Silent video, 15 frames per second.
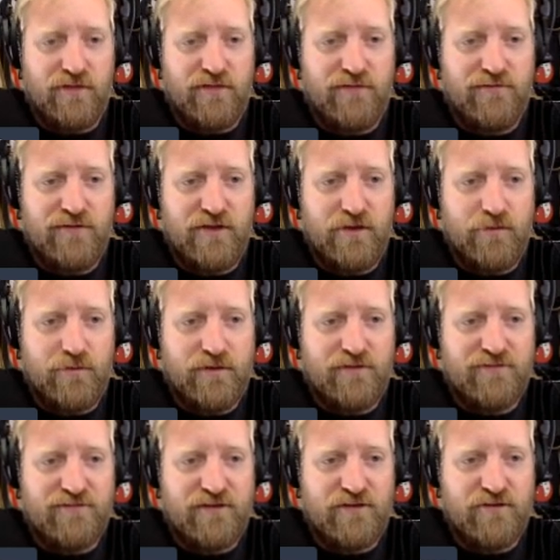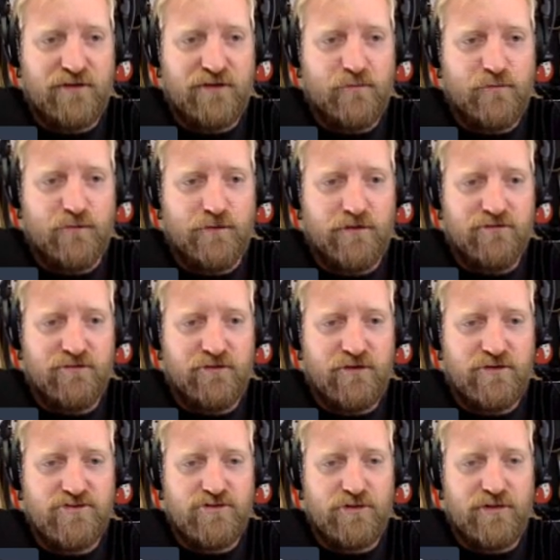in the video. We can see your keyboard, so you
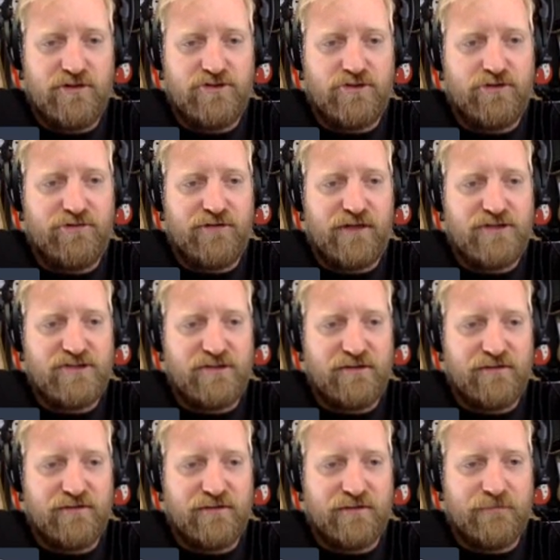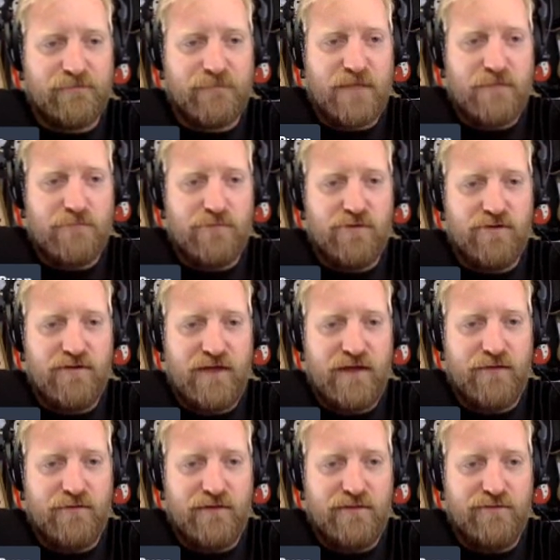can show the insurance agent like it burned
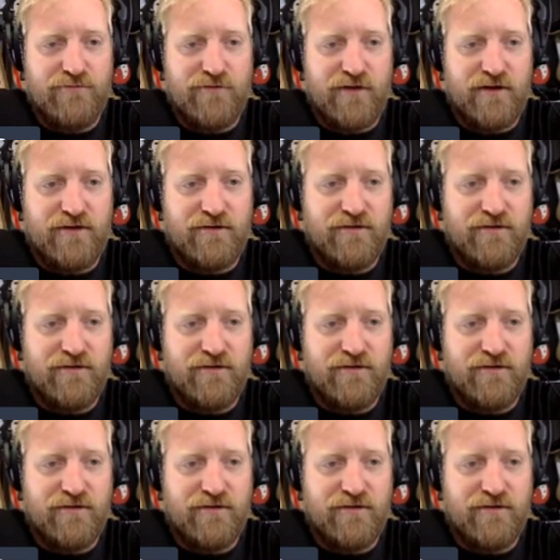down in the fire.